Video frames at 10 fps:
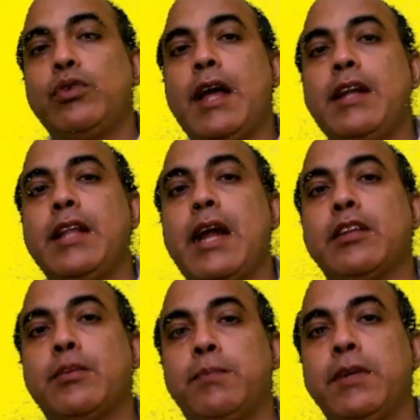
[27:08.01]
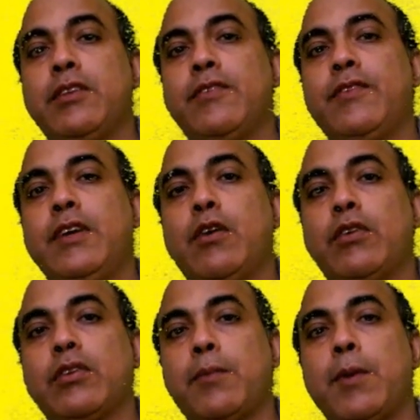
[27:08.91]
and that specific or
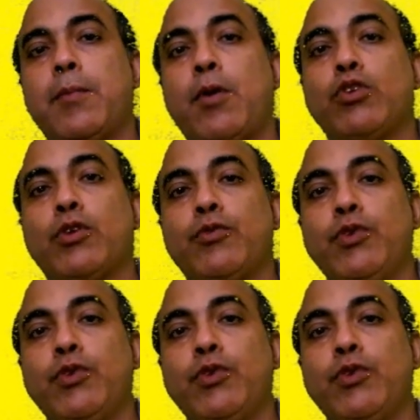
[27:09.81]
some amount of